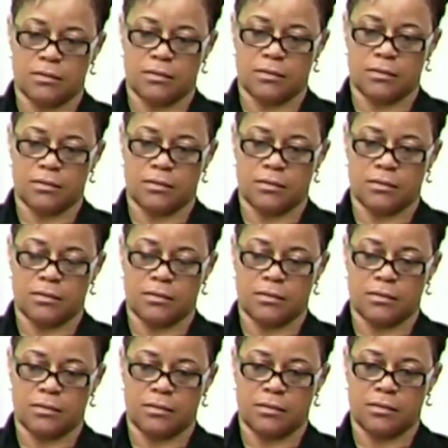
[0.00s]

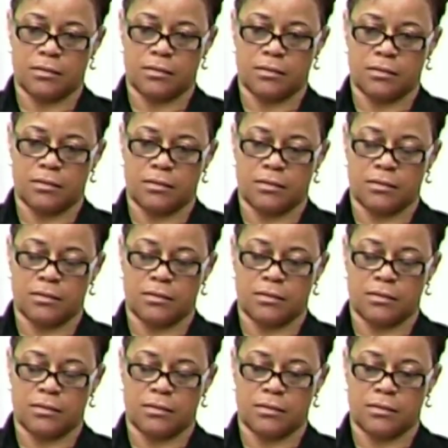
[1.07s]

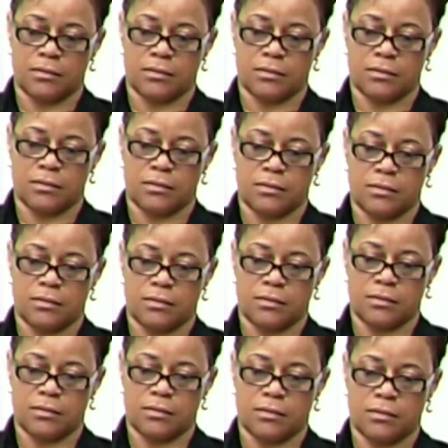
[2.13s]

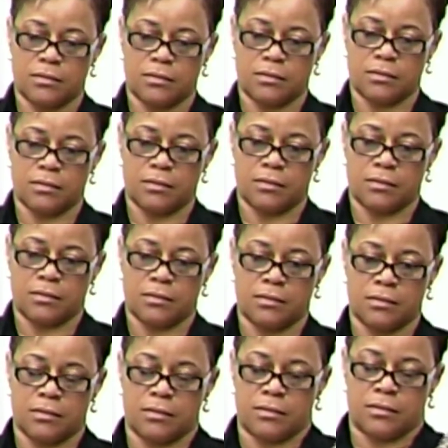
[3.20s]

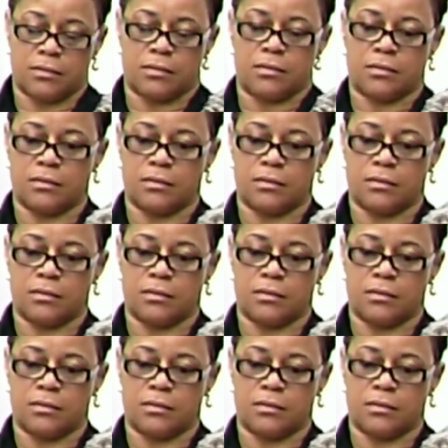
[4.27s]
The person shown says nothing.